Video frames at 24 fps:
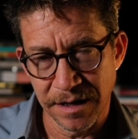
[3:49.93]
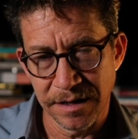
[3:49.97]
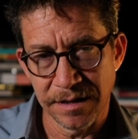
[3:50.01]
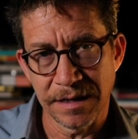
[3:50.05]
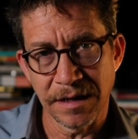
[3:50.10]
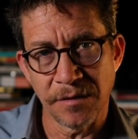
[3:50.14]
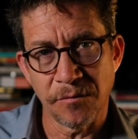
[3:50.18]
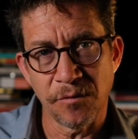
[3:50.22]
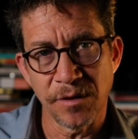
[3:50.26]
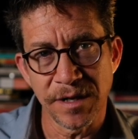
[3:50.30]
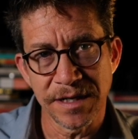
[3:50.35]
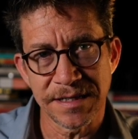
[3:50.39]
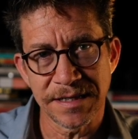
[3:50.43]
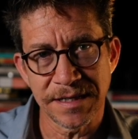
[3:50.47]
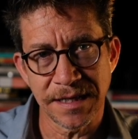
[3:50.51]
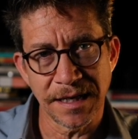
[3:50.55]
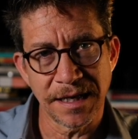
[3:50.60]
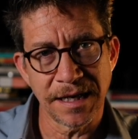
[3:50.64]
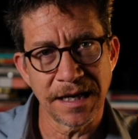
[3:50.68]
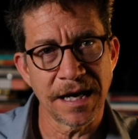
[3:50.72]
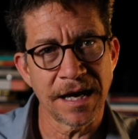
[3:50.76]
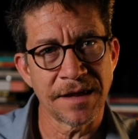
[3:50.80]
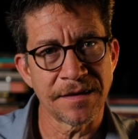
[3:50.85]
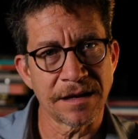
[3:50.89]
that we
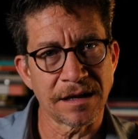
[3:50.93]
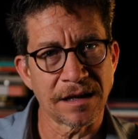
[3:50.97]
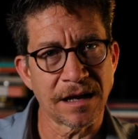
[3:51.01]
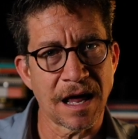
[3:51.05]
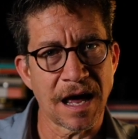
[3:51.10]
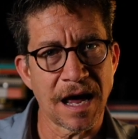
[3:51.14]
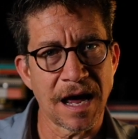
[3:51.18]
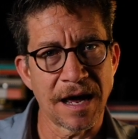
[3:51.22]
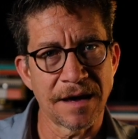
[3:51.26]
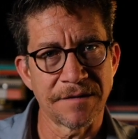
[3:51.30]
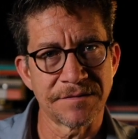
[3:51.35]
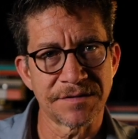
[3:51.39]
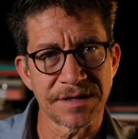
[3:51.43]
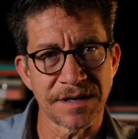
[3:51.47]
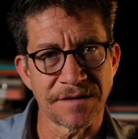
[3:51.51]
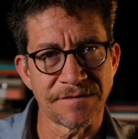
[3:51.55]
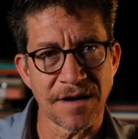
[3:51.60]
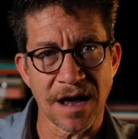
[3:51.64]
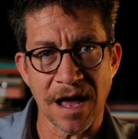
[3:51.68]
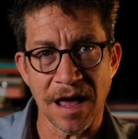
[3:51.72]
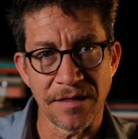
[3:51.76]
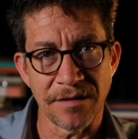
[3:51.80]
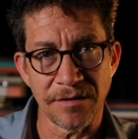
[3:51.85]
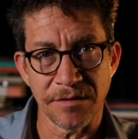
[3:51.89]
see in the lives of
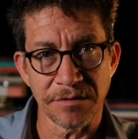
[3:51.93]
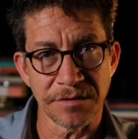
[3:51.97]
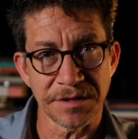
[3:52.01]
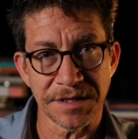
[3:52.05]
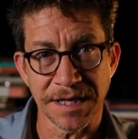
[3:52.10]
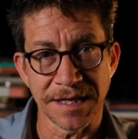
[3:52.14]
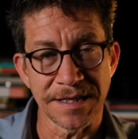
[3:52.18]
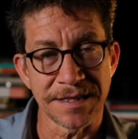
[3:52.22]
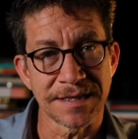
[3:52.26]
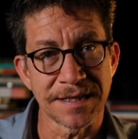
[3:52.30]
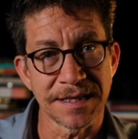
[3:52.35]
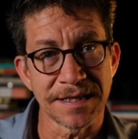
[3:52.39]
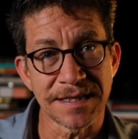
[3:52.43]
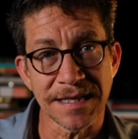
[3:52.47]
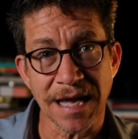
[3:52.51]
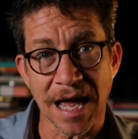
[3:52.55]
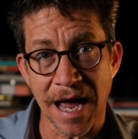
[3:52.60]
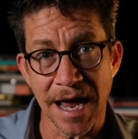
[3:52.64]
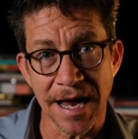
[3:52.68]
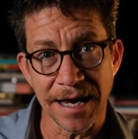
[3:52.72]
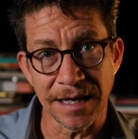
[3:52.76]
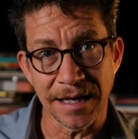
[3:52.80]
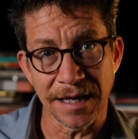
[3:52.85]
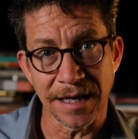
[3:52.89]
others in
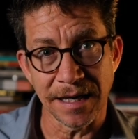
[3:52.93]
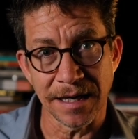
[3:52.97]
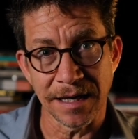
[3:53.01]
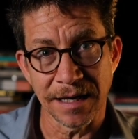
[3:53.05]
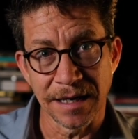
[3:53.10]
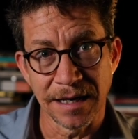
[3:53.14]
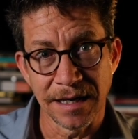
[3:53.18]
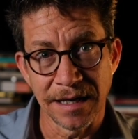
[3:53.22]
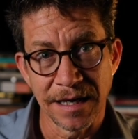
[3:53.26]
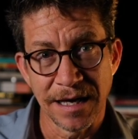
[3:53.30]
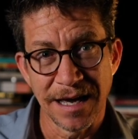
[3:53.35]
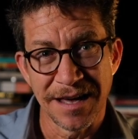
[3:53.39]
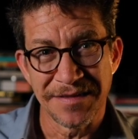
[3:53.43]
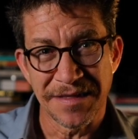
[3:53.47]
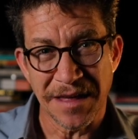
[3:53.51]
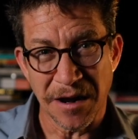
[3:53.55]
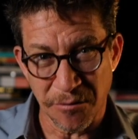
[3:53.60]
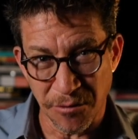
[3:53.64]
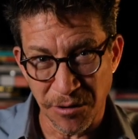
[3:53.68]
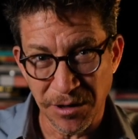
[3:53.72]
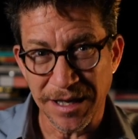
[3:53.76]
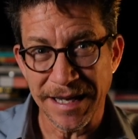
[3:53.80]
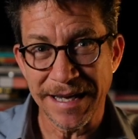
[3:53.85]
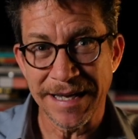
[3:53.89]
society, that
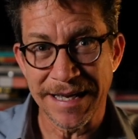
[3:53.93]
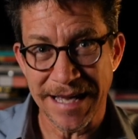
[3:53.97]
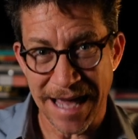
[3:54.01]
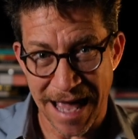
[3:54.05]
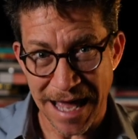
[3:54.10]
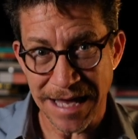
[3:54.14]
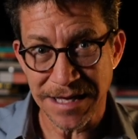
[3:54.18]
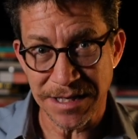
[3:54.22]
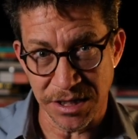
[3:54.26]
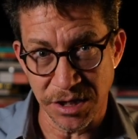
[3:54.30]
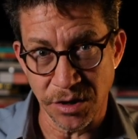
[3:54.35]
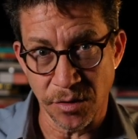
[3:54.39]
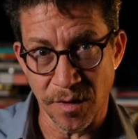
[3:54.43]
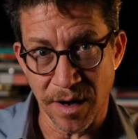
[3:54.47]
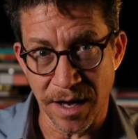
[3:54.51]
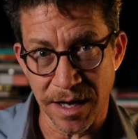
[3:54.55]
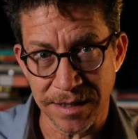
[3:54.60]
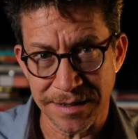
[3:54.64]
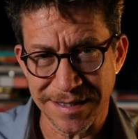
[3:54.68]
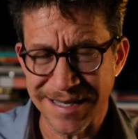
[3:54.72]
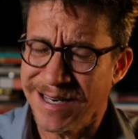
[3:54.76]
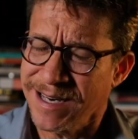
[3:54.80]
really get to us.